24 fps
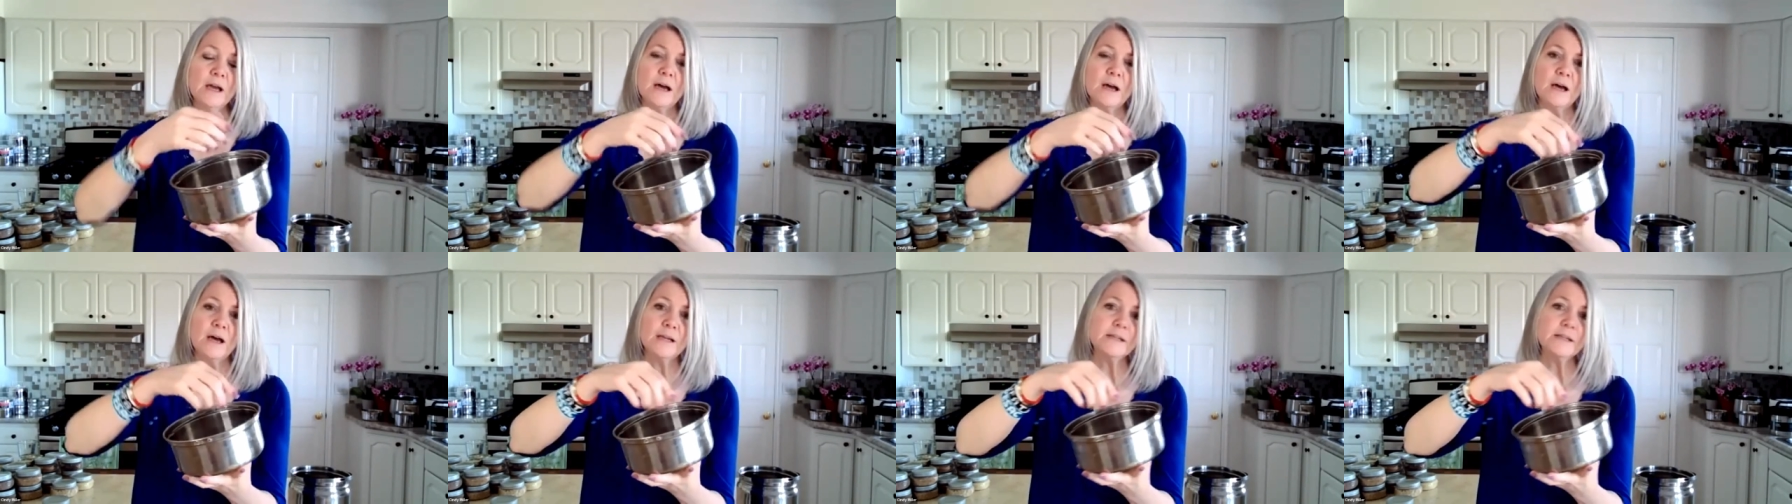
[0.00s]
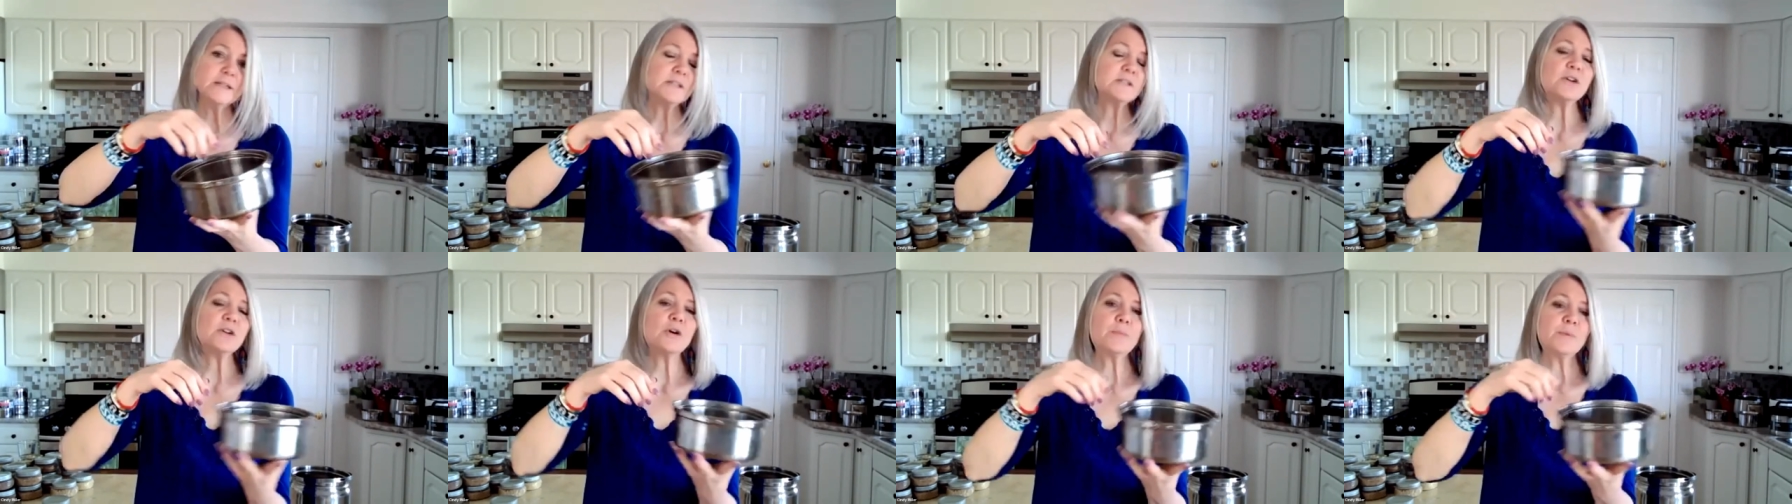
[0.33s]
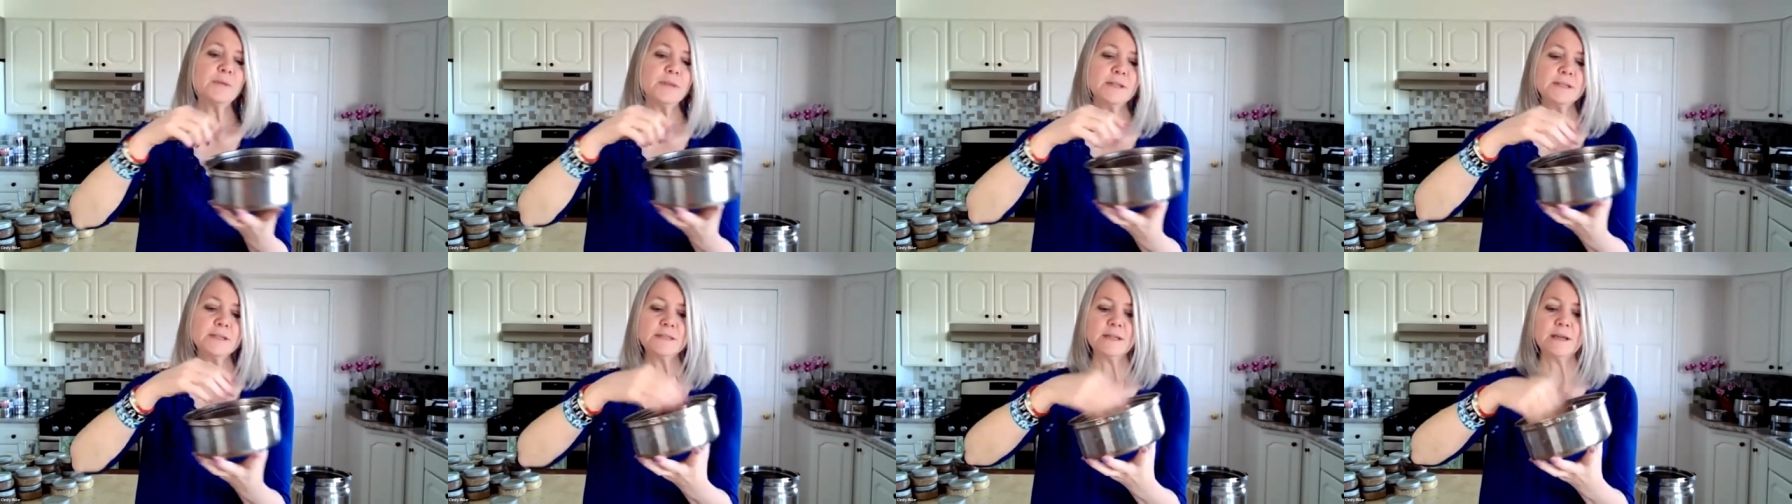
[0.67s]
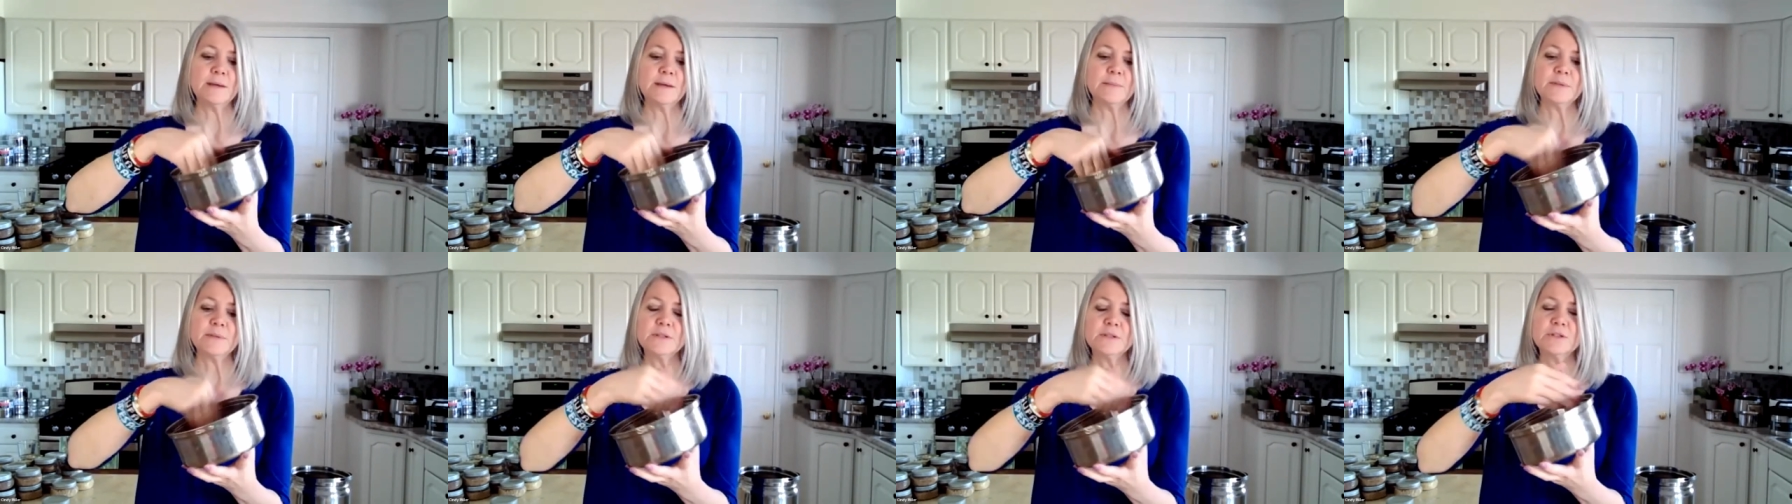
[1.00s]
I just open this
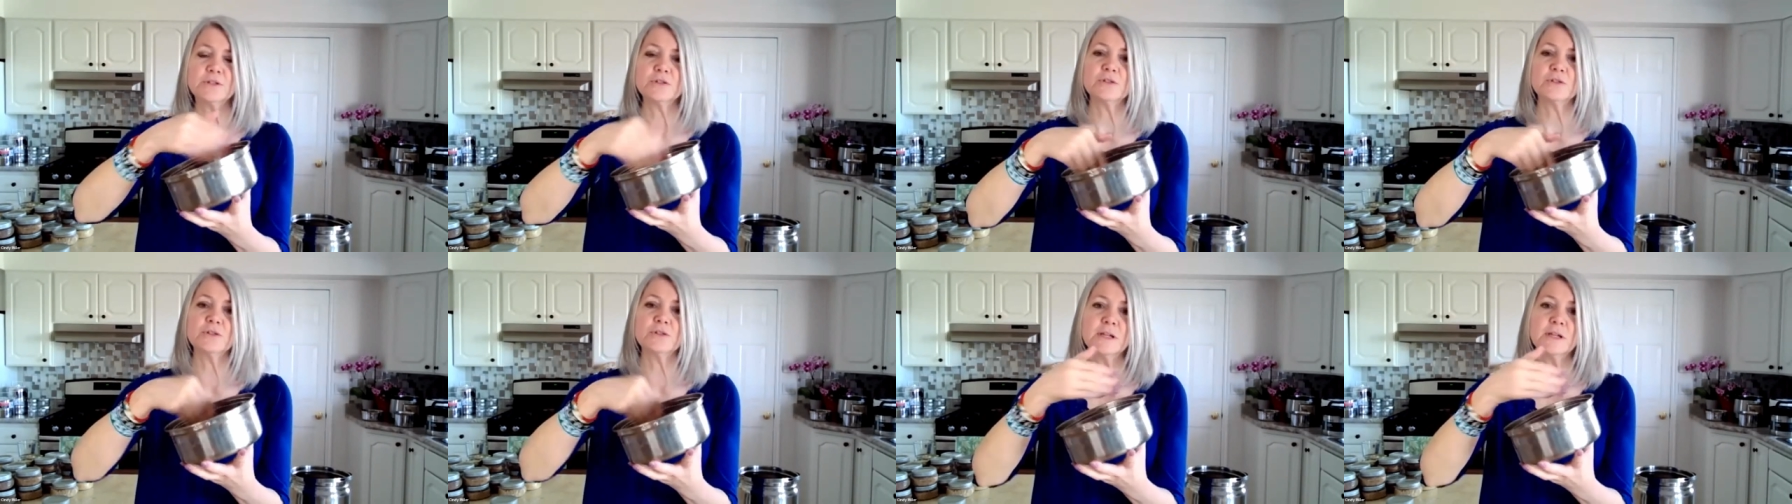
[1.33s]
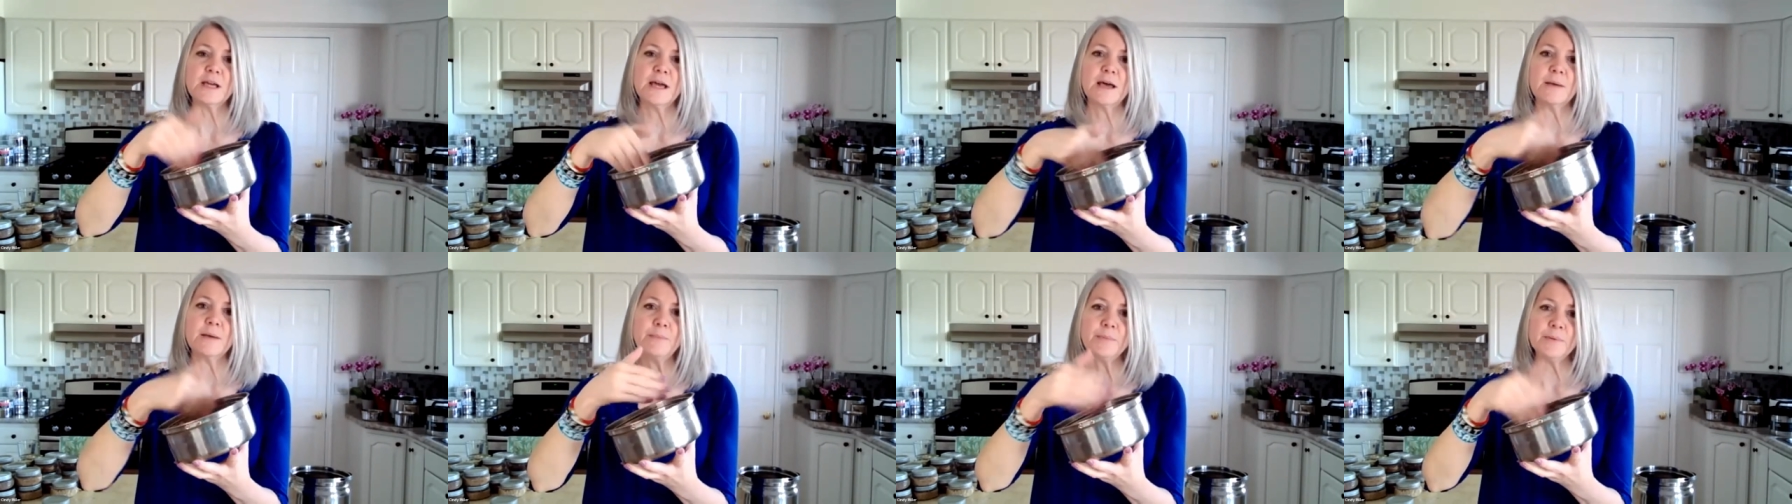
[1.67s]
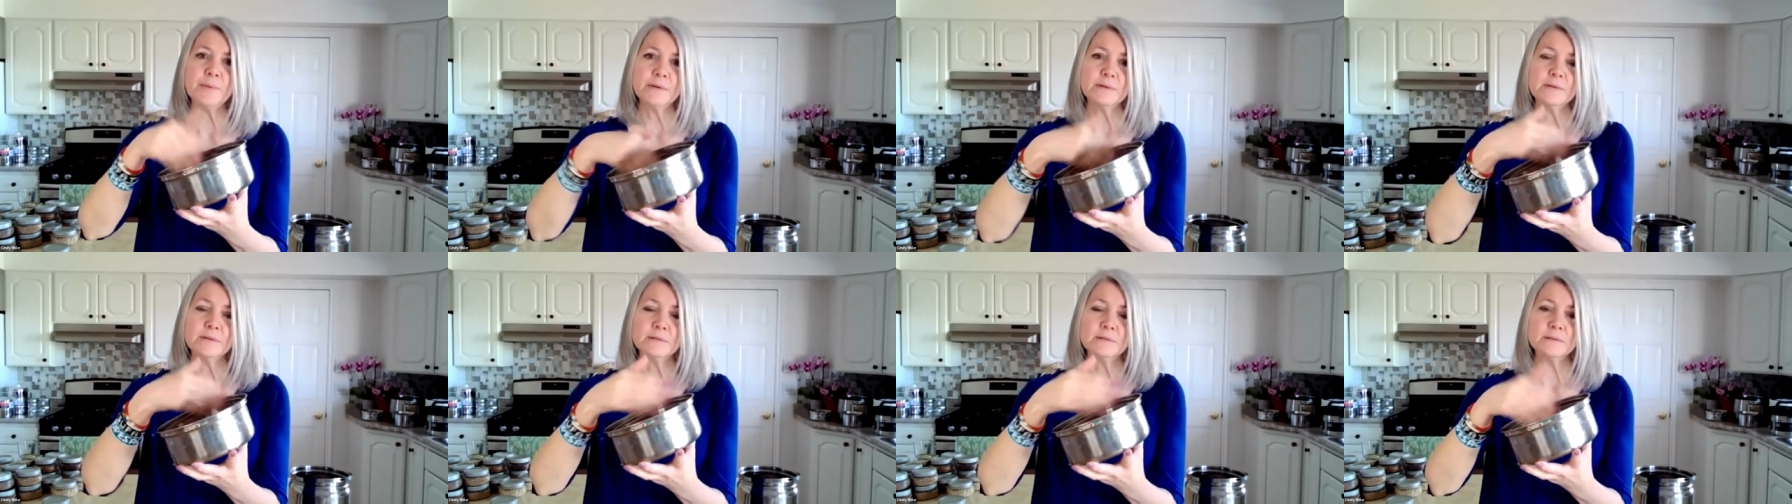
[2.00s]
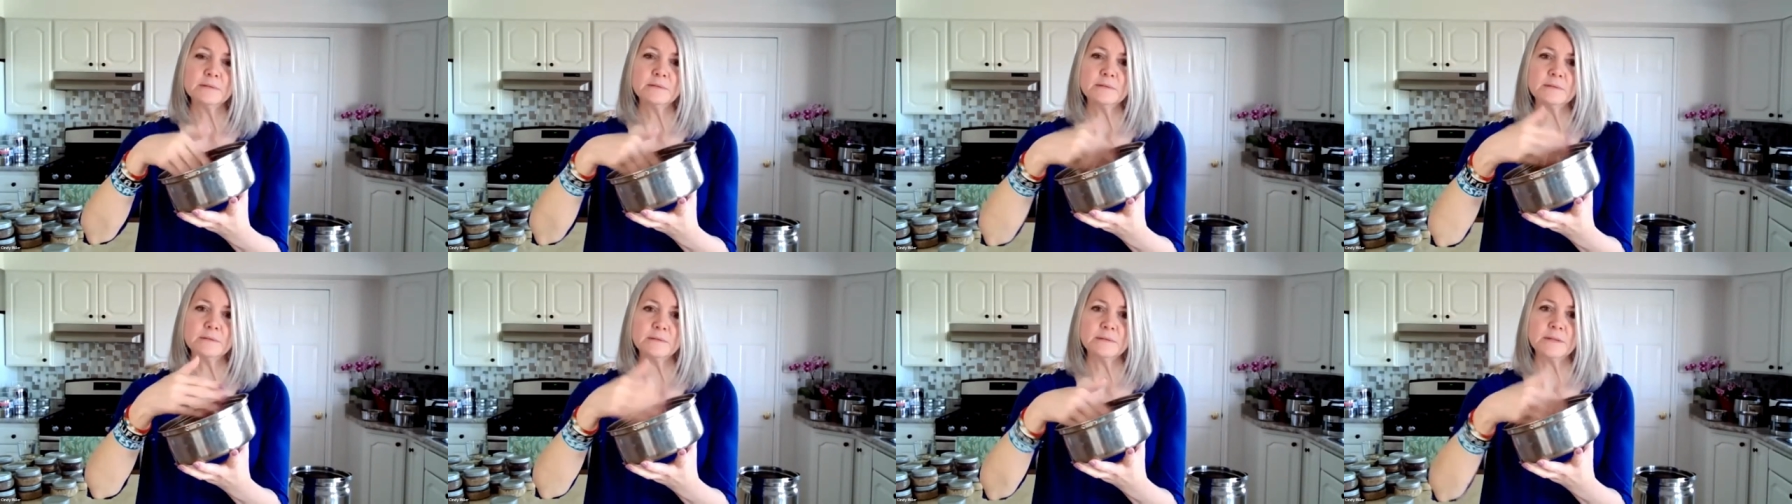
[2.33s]
up, stir it up,
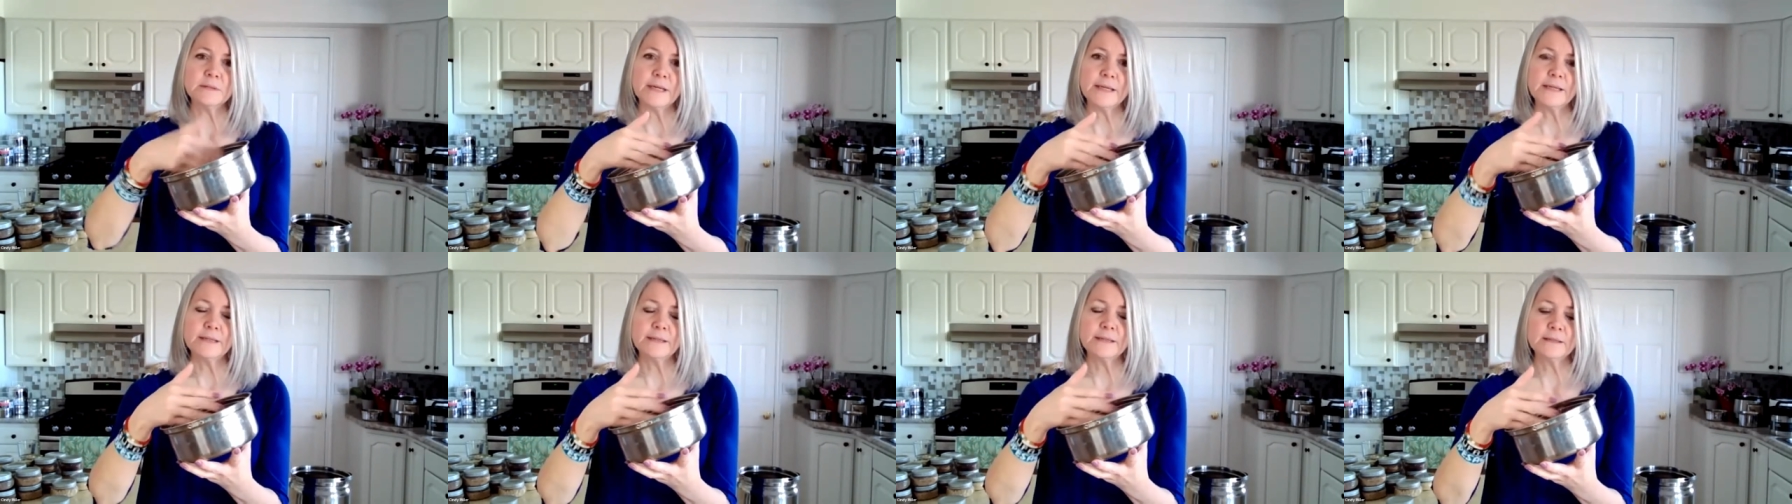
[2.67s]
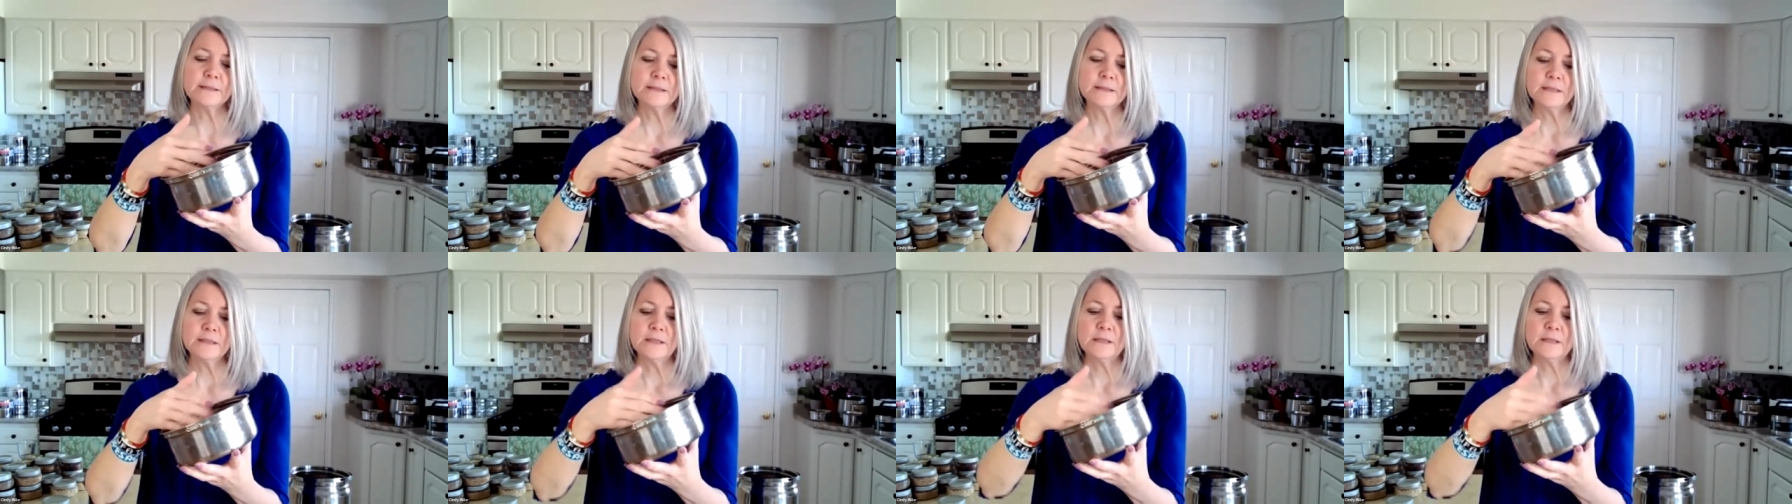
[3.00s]
right?